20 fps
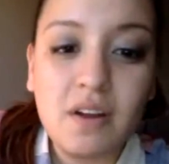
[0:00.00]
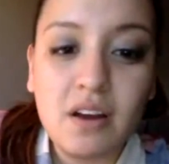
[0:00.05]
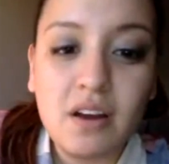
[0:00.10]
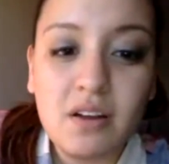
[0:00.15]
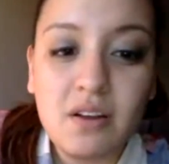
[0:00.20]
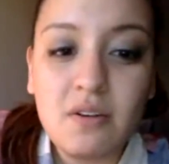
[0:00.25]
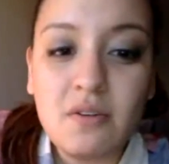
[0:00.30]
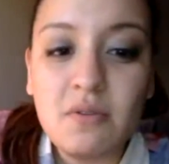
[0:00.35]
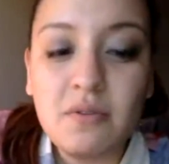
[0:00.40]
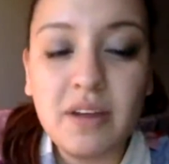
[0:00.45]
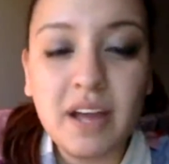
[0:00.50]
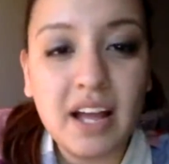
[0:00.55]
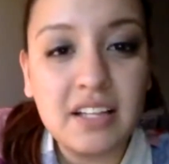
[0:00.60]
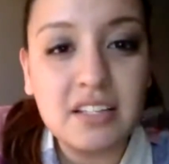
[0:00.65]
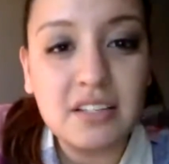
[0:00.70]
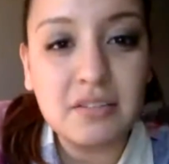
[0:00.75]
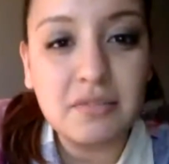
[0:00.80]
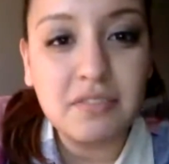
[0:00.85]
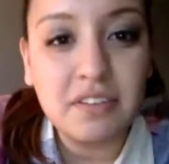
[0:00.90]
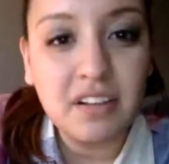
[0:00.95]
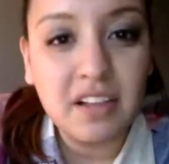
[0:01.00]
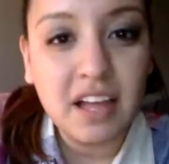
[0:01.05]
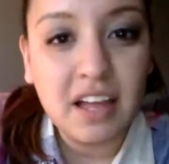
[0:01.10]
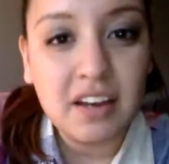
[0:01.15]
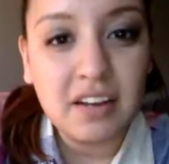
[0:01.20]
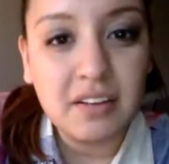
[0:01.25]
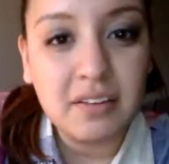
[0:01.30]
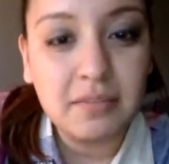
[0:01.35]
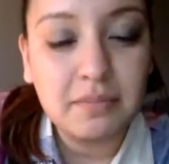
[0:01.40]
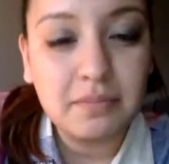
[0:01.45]
no, we had to fill
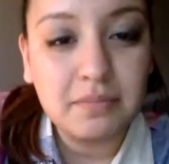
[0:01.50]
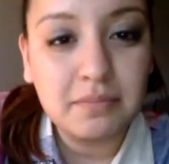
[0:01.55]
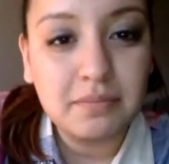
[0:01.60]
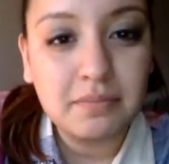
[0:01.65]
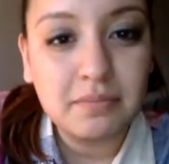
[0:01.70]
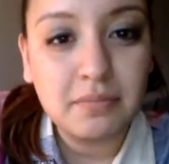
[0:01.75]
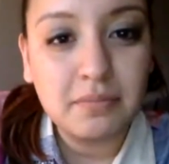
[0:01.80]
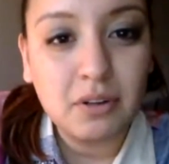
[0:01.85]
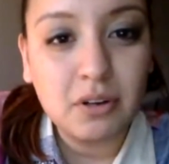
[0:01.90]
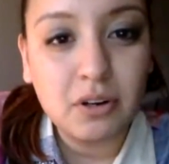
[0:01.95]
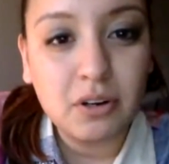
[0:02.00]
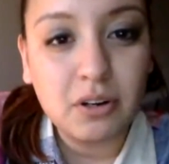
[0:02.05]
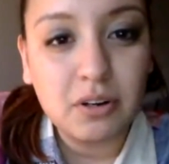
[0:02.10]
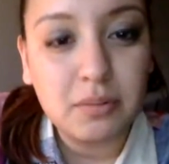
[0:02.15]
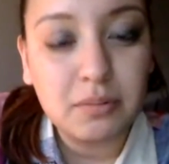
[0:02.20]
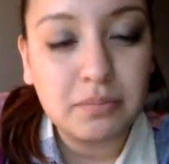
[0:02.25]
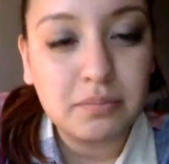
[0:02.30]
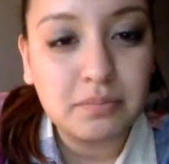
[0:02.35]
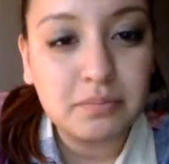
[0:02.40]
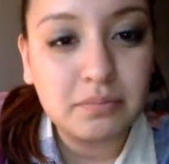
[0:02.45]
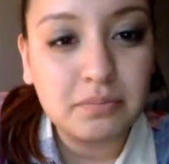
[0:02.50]
out our.